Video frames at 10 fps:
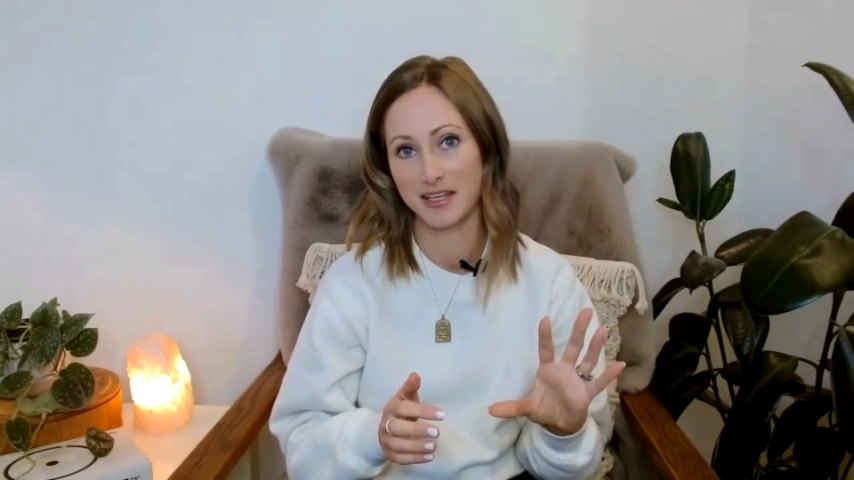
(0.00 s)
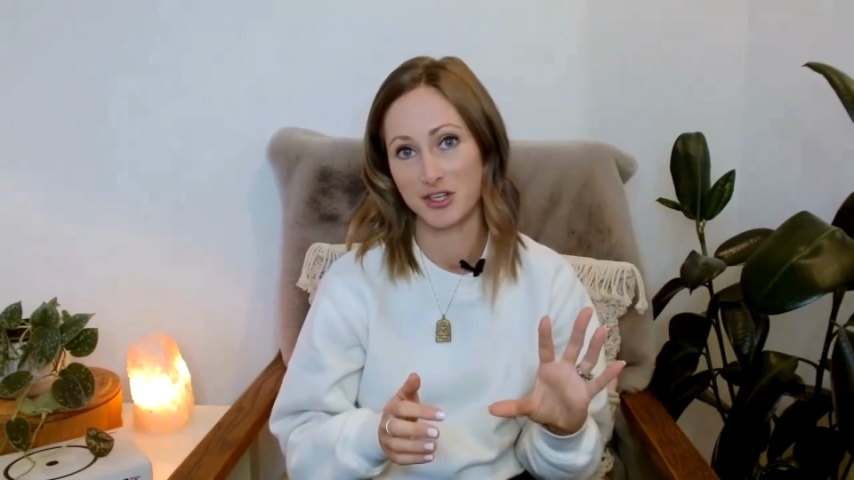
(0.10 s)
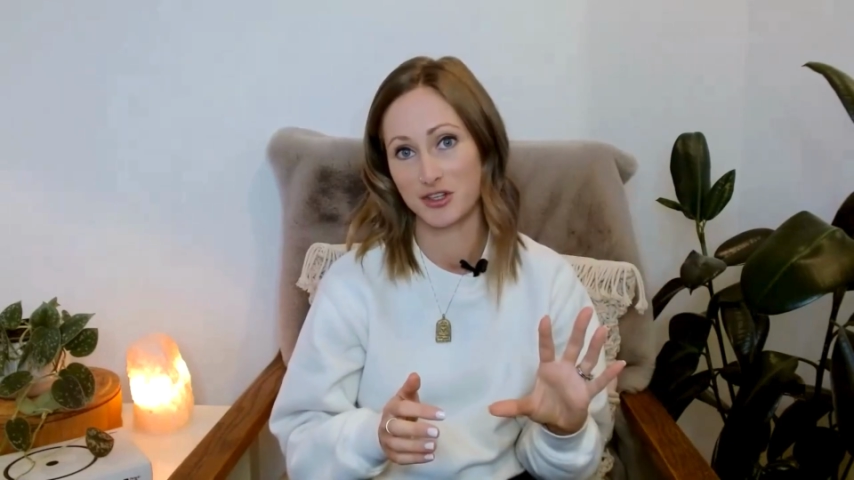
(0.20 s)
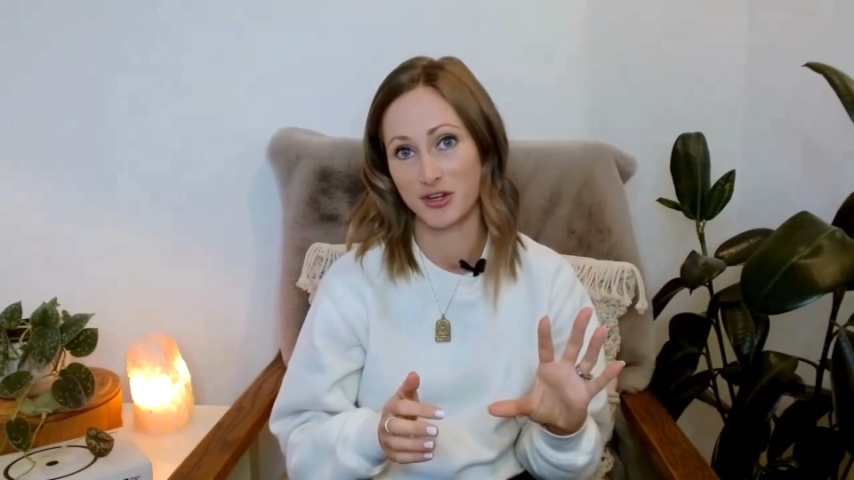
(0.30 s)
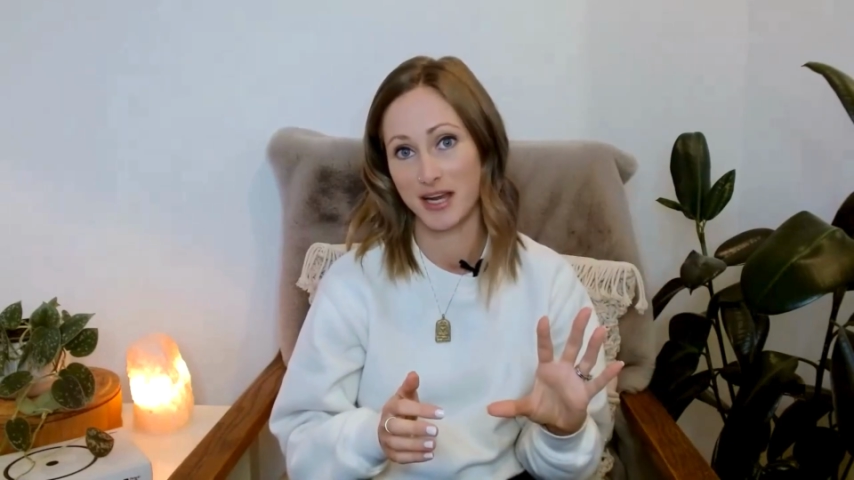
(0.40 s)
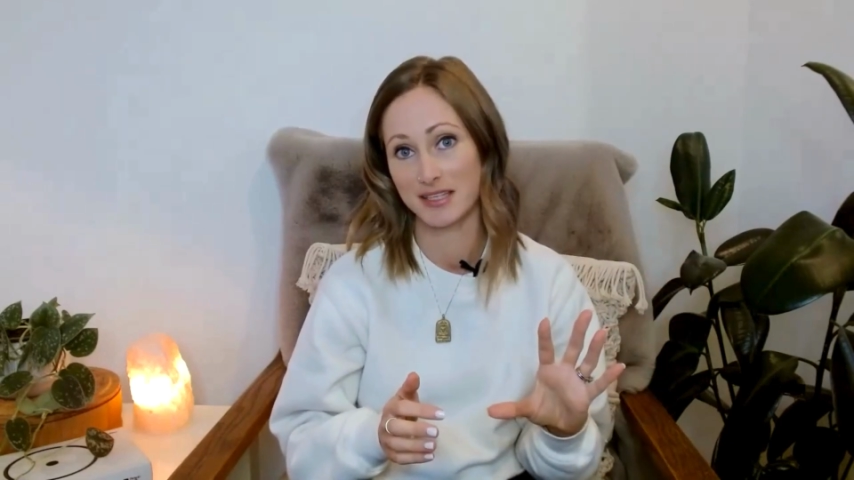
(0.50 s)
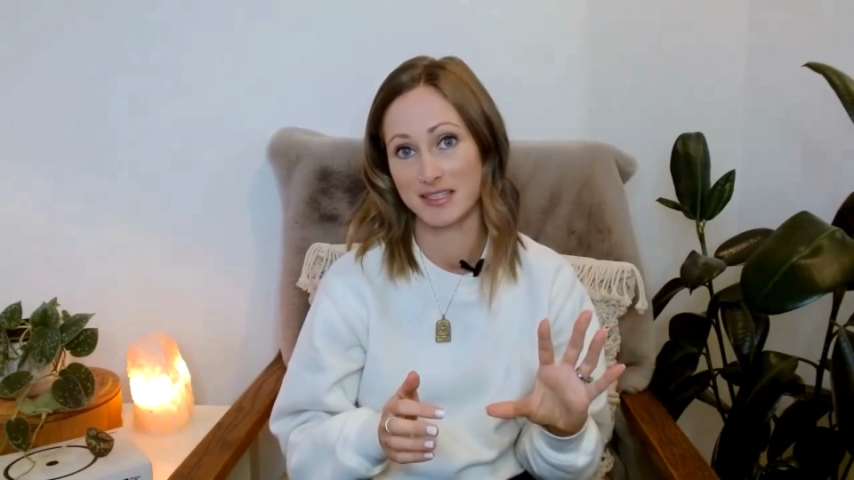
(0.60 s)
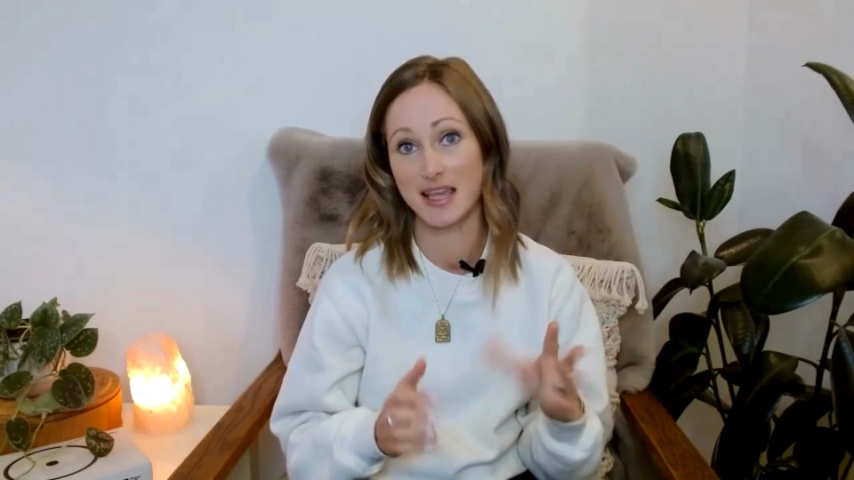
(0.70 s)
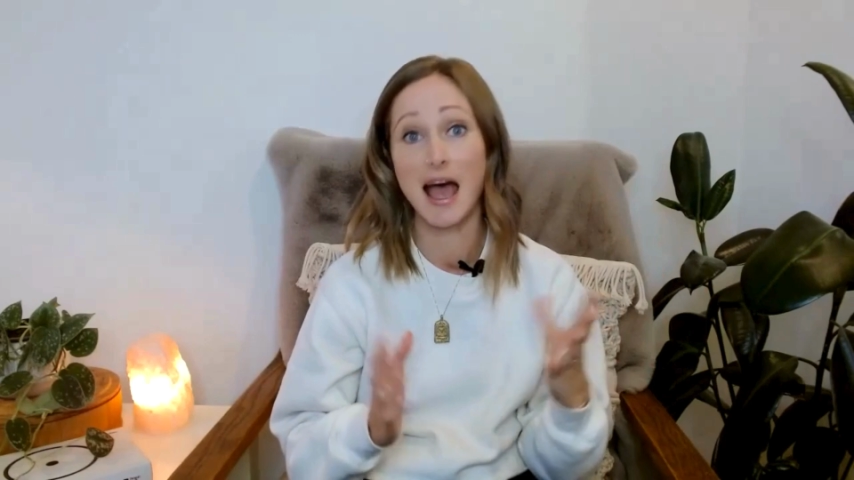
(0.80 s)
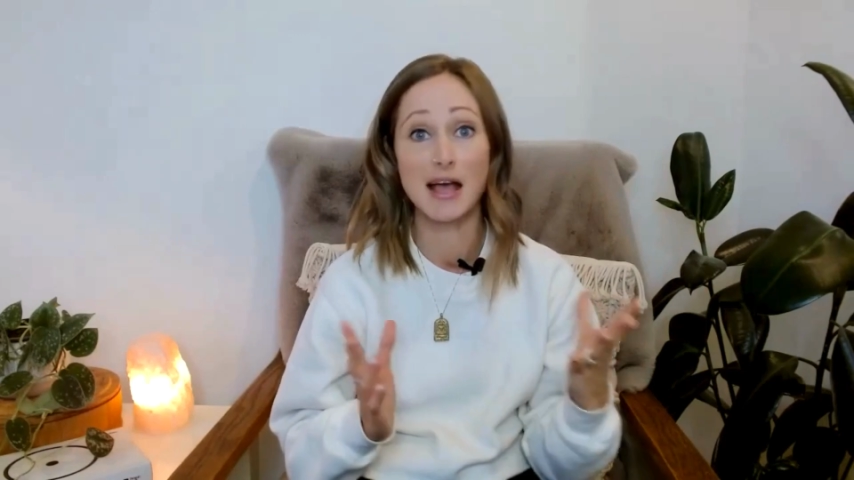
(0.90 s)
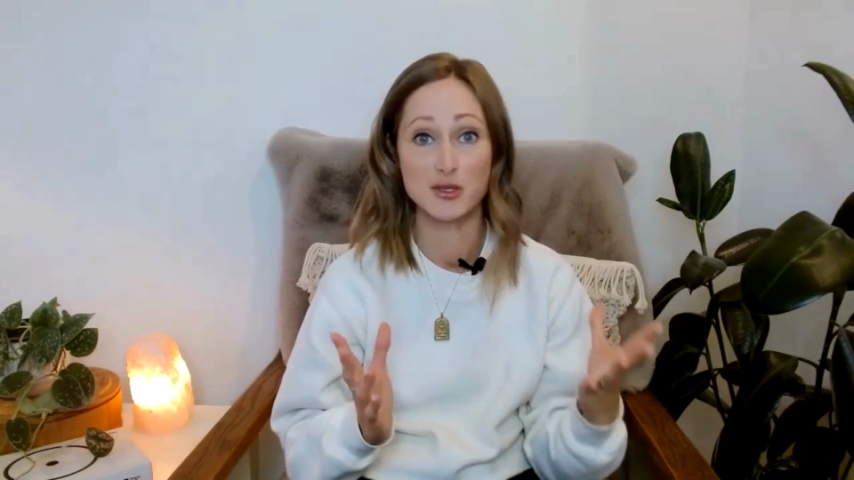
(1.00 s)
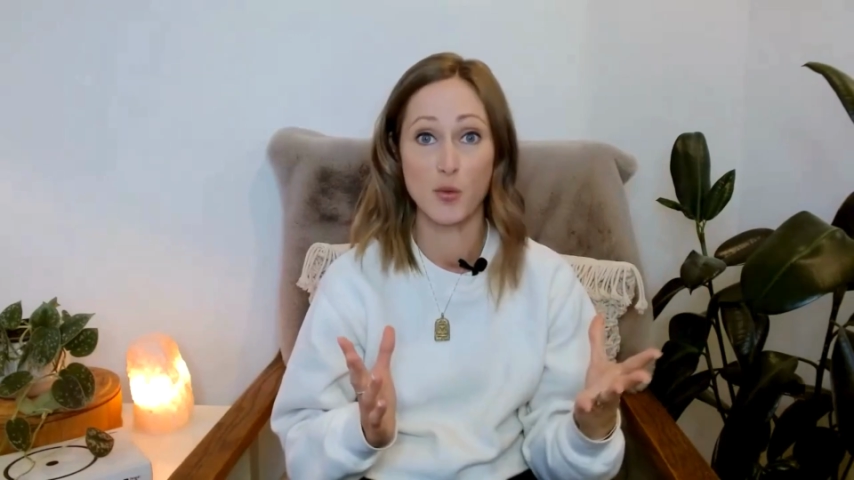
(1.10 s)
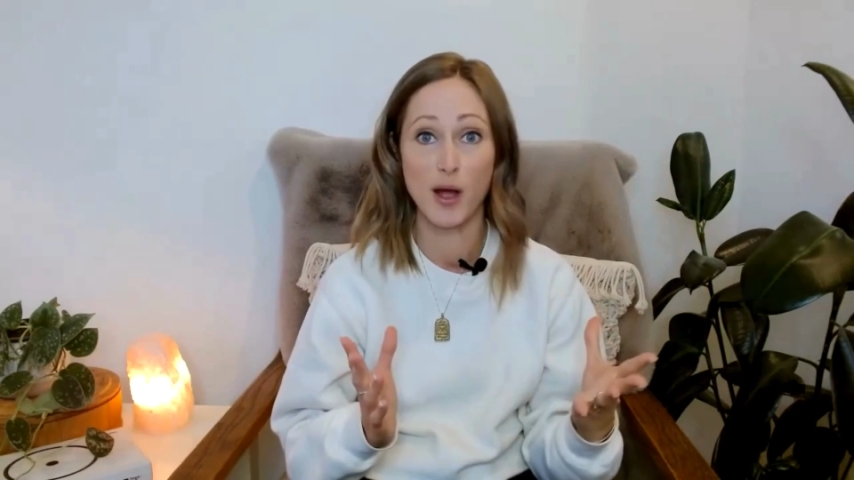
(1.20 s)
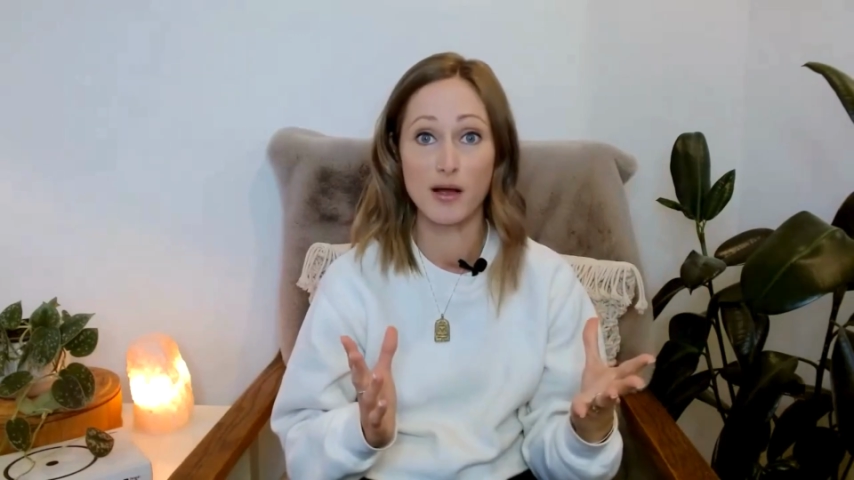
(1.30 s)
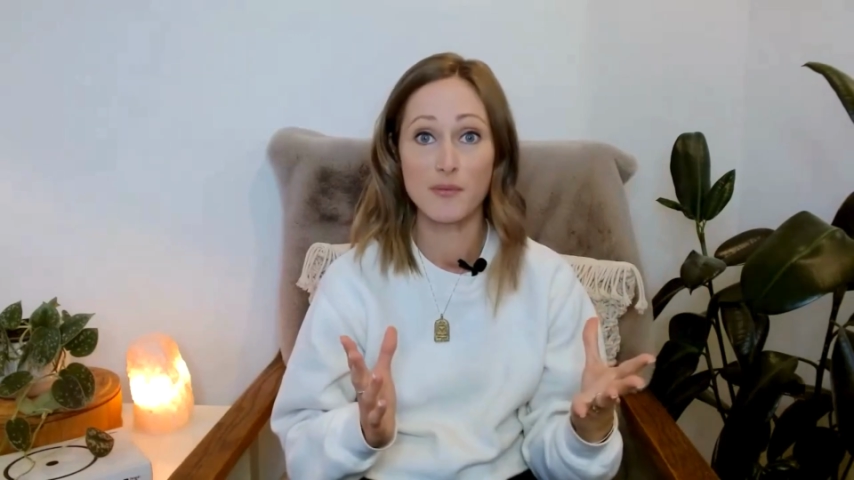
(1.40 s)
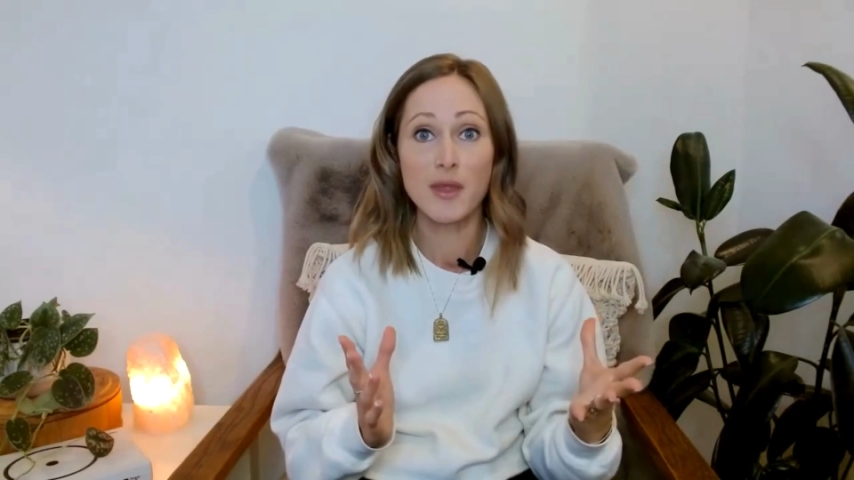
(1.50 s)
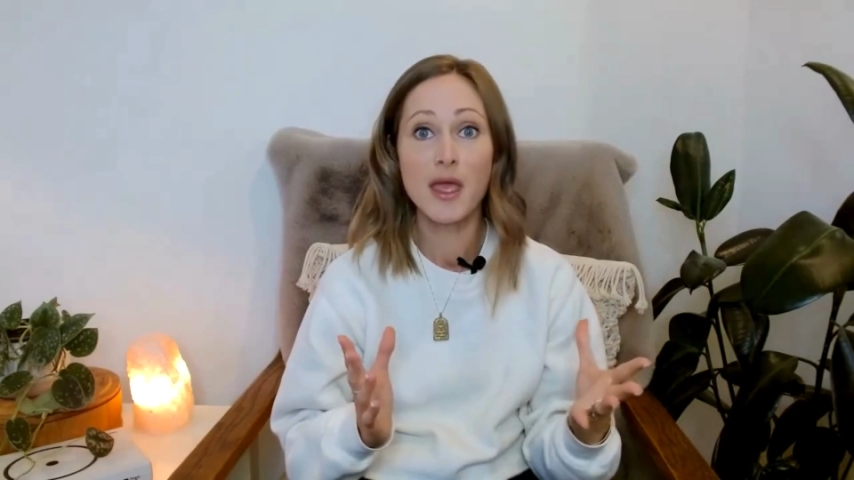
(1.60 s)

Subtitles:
traits as well.